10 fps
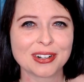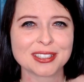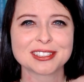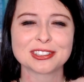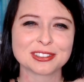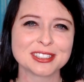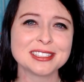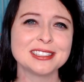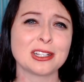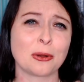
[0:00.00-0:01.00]
So this is
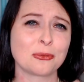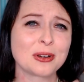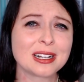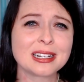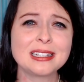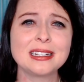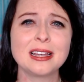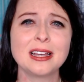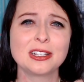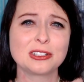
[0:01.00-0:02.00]
a really
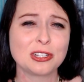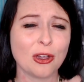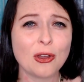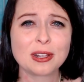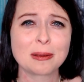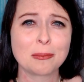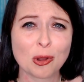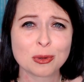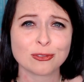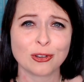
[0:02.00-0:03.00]
turning moment
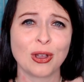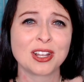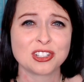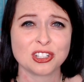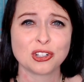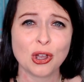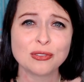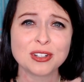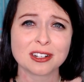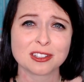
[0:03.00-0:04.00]
for her as she's turfed
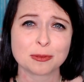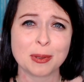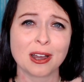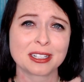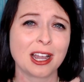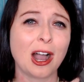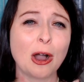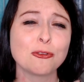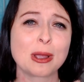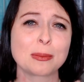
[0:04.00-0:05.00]
out of this party
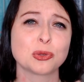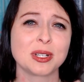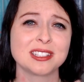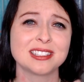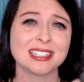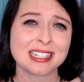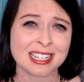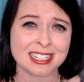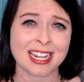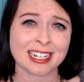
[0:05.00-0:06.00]
halfway between Sydney and
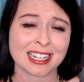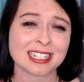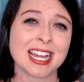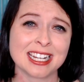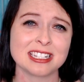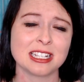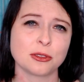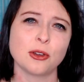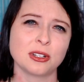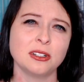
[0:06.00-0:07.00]
Adelaide in
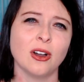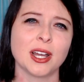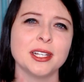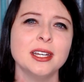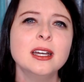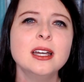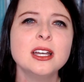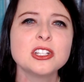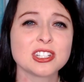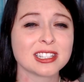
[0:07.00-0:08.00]
1839.
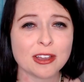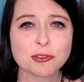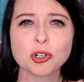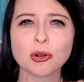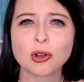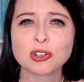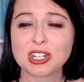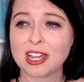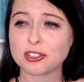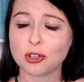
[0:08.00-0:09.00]
She's left on her own, she has
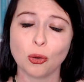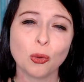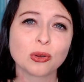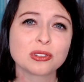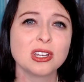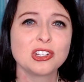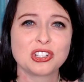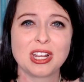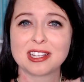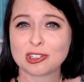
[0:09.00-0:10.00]
her horse, she
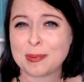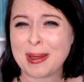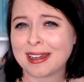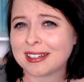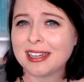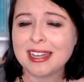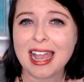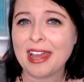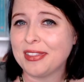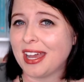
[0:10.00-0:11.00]
has her pack,
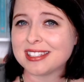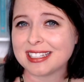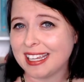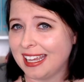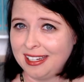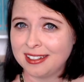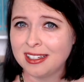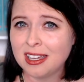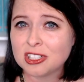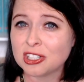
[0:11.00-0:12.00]
and that's it.
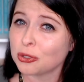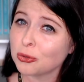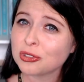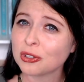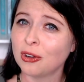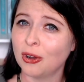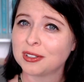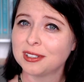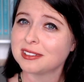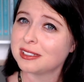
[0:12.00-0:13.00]
She's also got
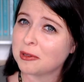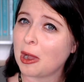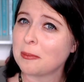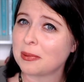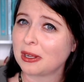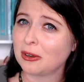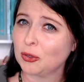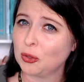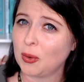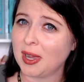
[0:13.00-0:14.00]
some company along the
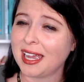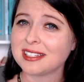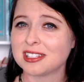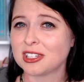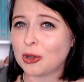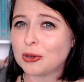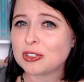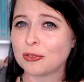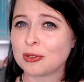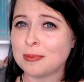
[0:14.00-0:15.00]
way as the ghost of
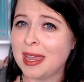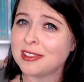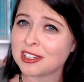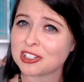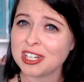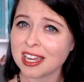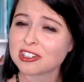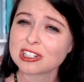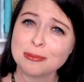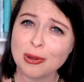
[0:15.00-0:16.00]
the man that she actually
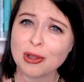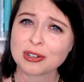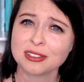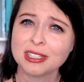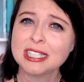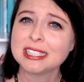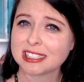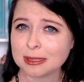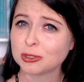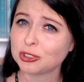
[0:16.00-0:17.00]
murdered
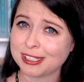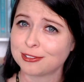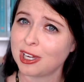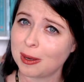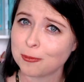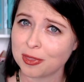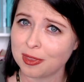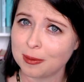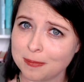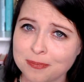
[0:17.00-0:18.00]
seems to have come with them.